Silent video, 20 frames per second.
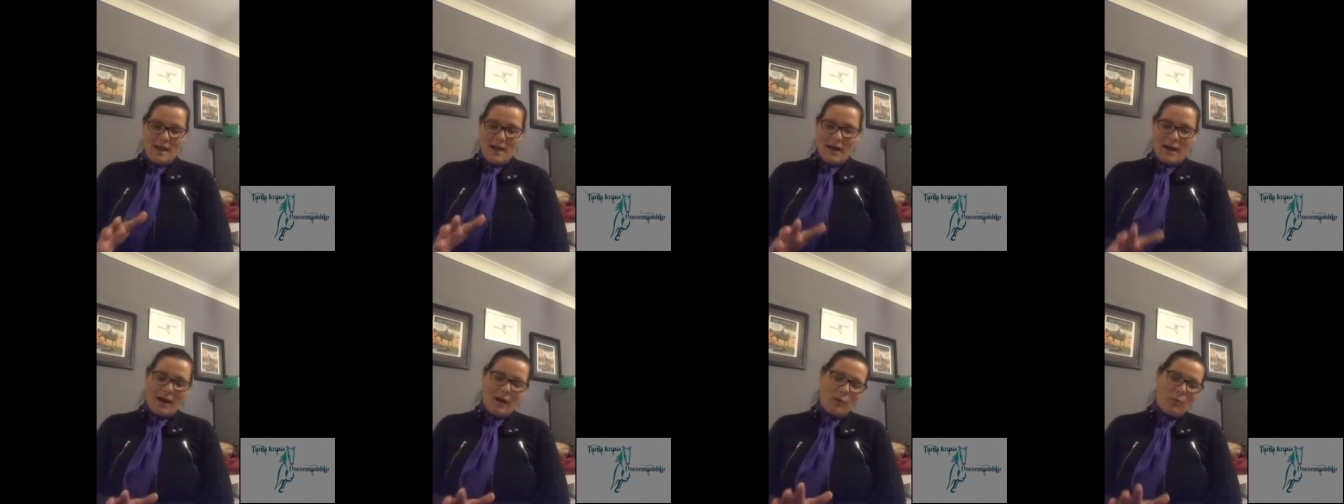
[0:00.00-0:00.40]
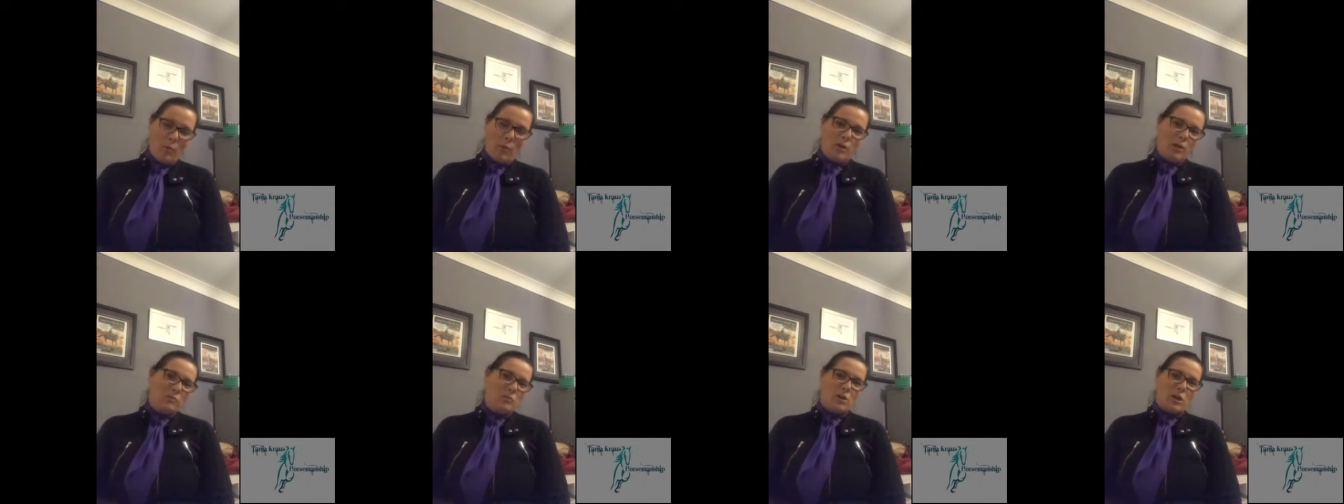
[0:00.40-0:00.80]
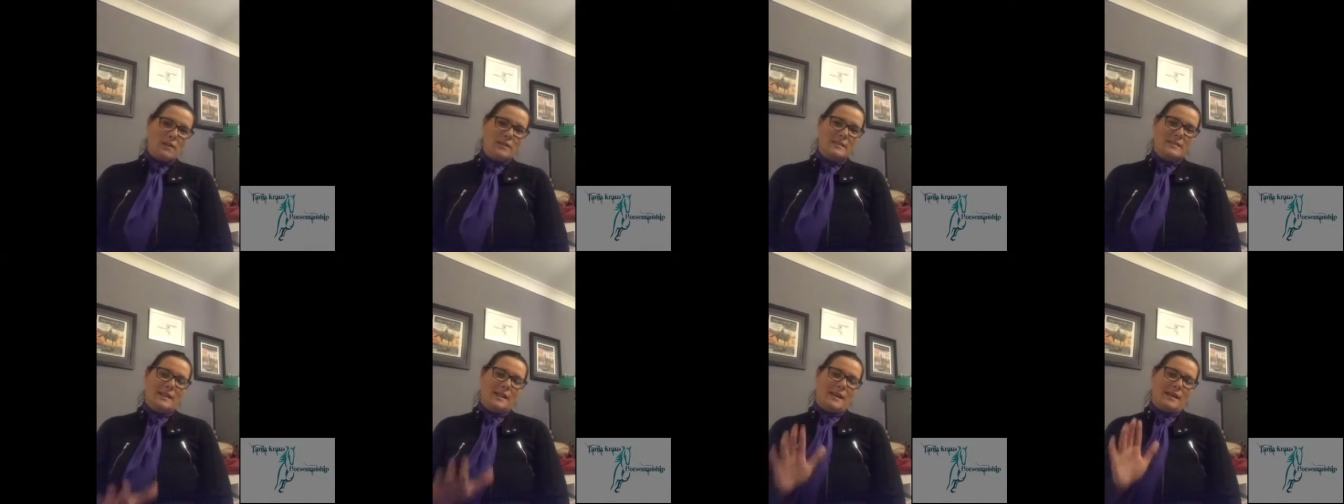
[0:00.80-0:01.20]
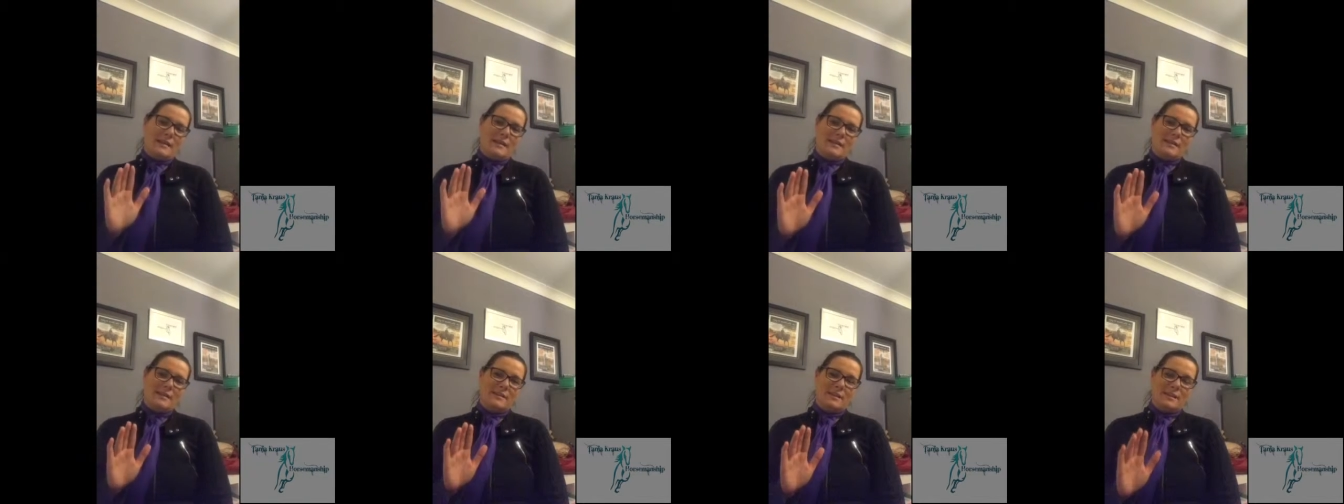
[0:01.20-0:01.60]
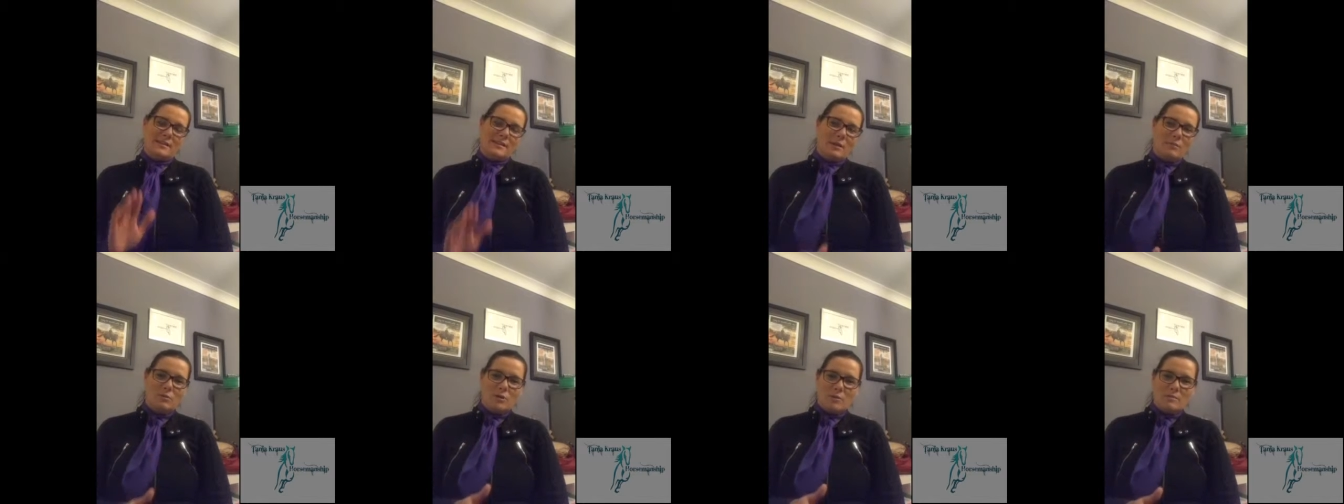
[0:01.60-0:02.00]
But what I'm trying to say is that
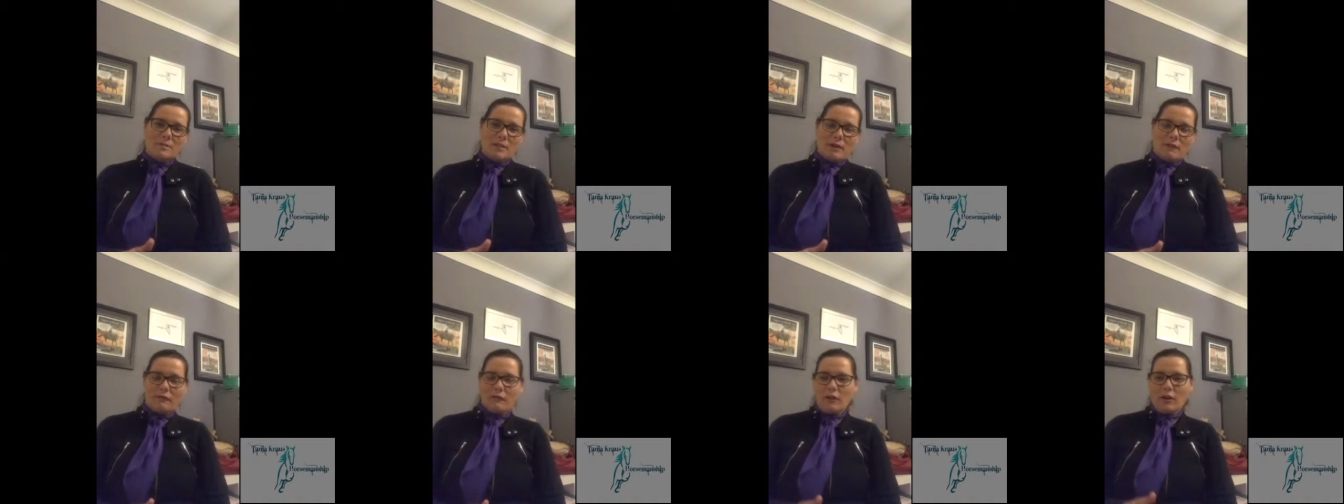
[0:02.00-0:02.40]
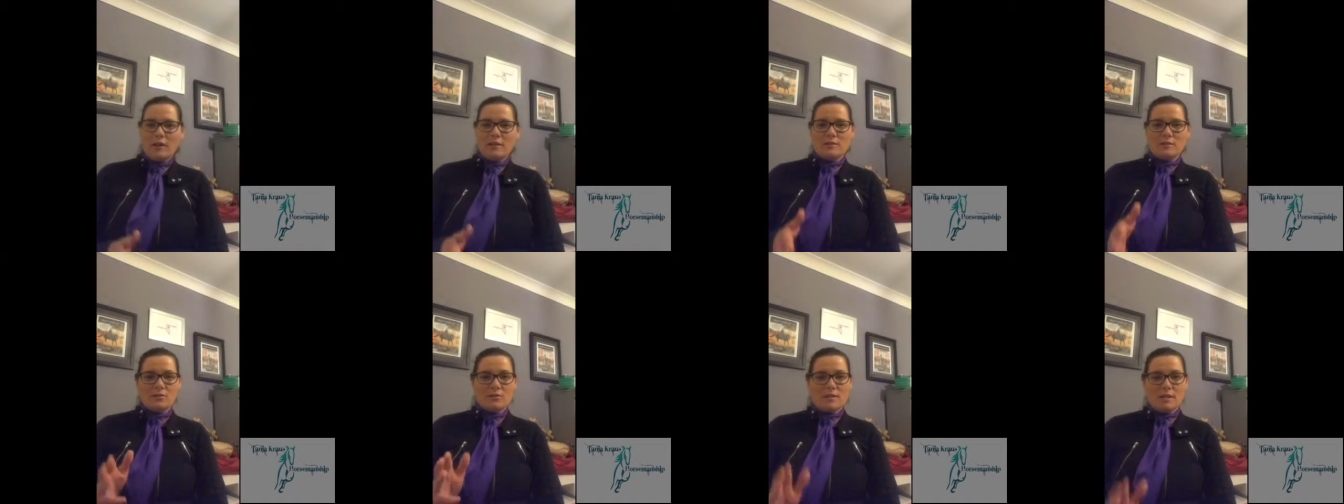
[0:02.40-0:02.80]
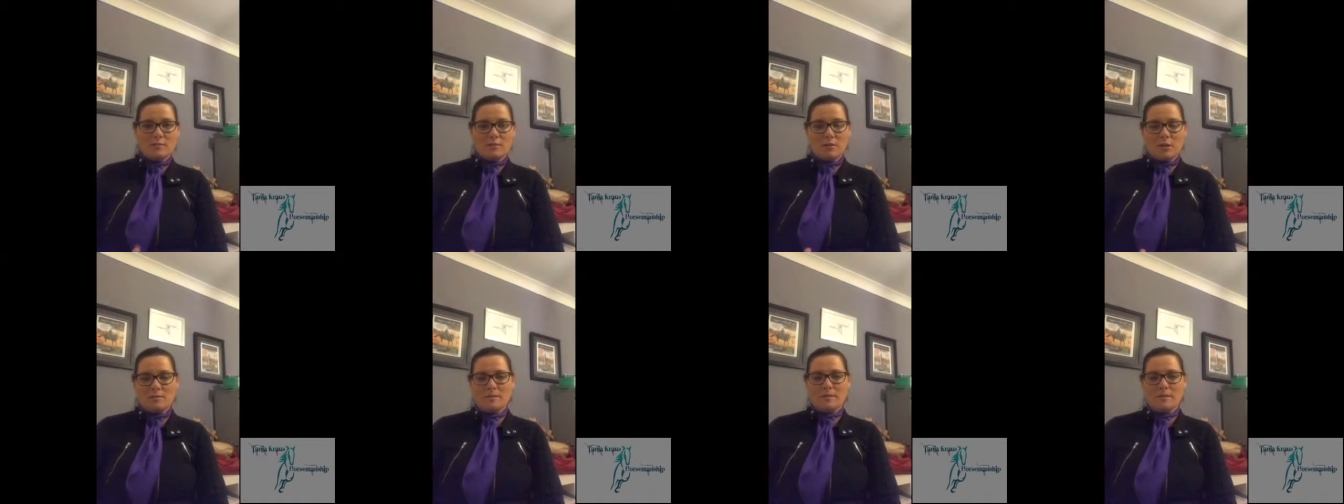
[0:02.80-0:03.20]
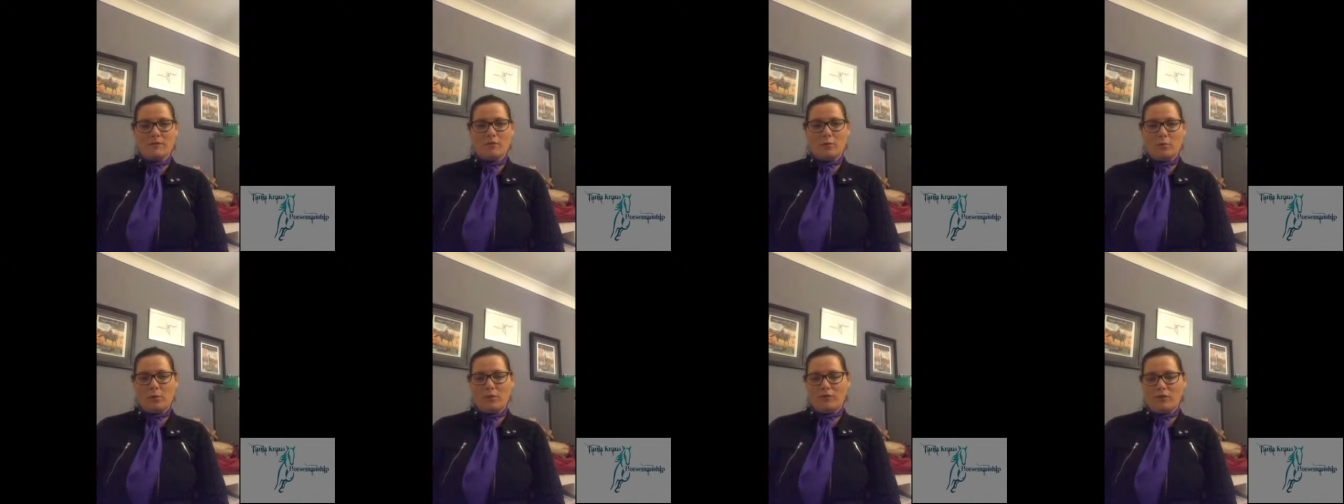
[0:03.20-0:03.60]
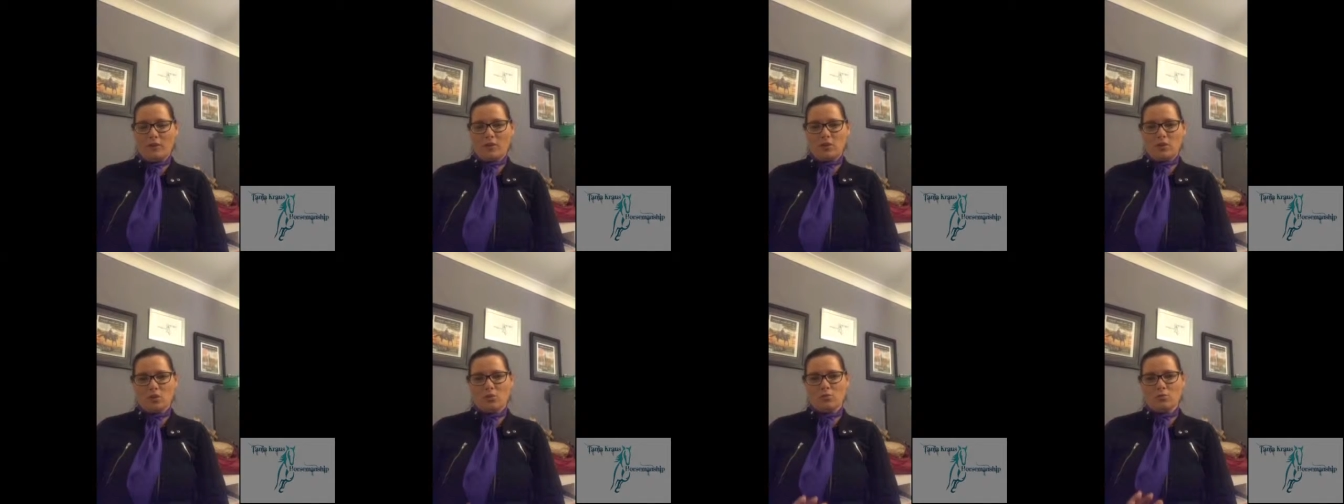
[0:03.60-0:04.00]
sometimes our friends or sometimes even
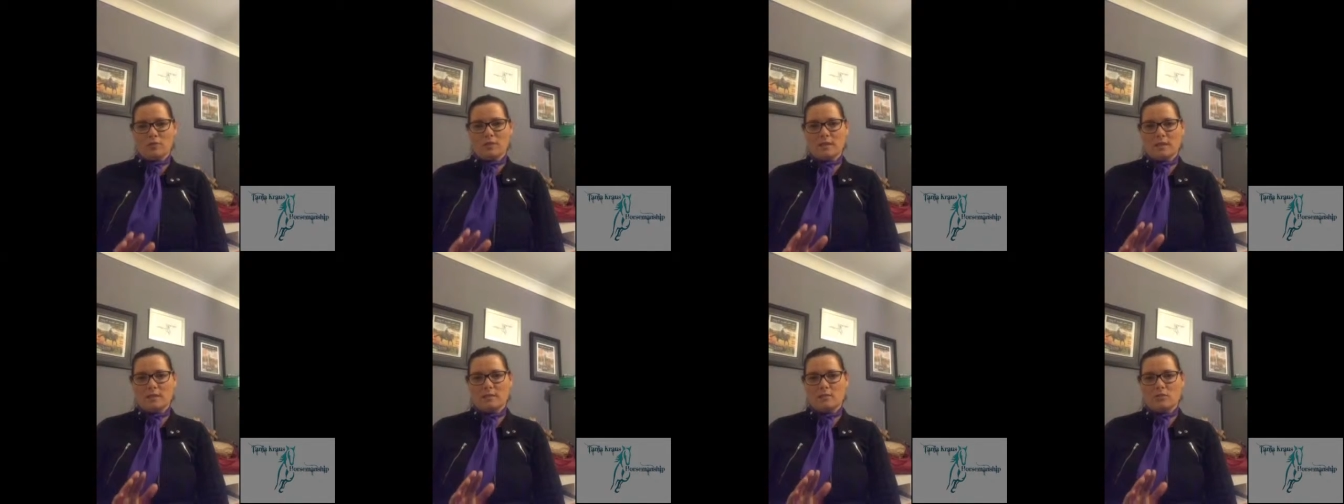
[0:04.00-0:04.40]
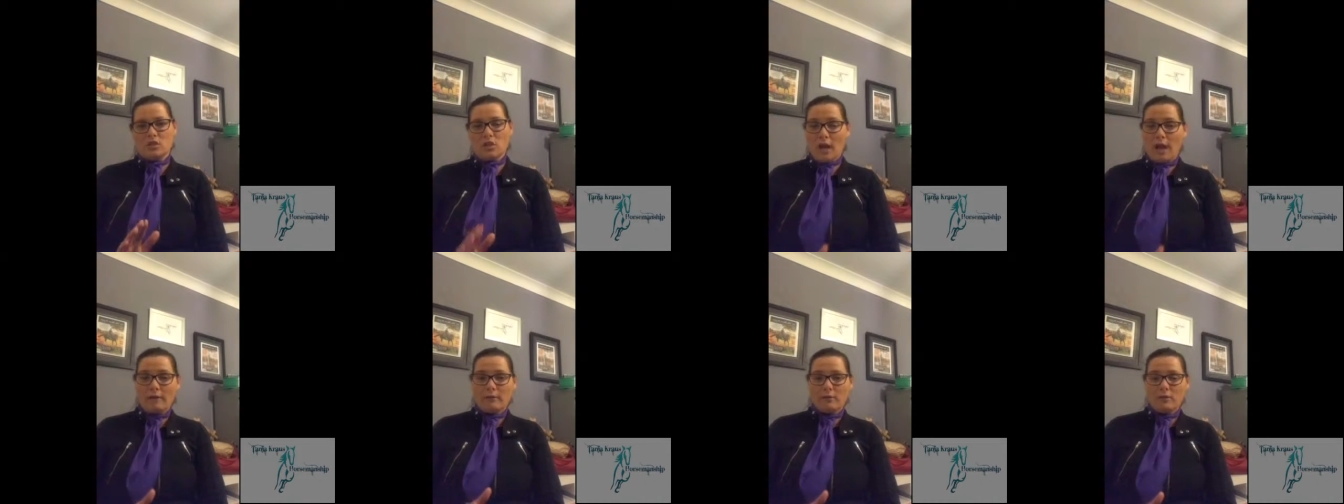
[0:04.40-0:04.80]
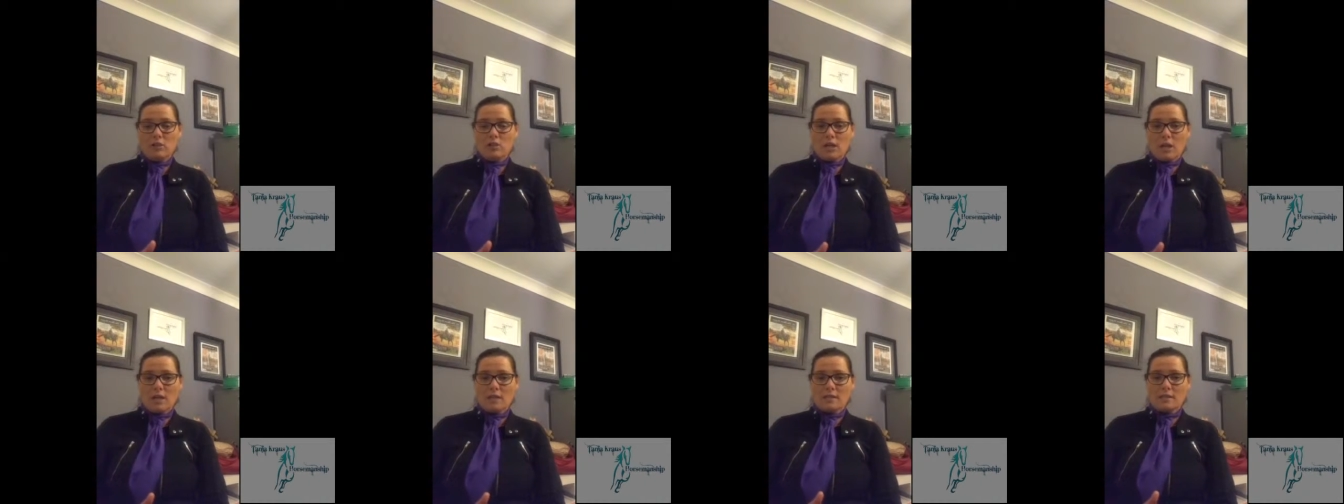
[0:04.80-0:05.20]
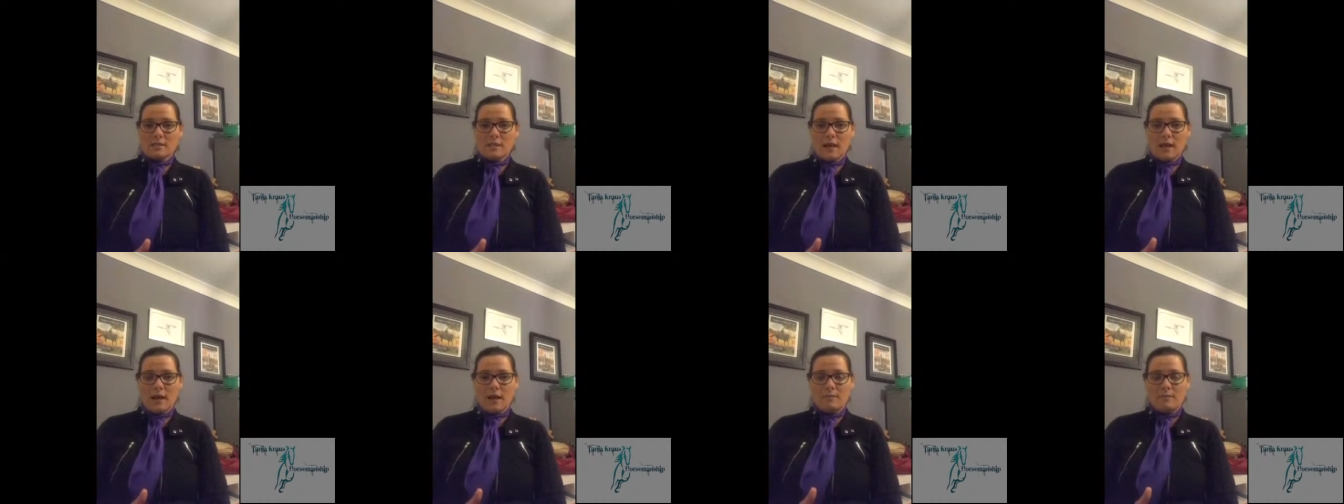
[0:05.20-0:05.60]
professionals can challenge us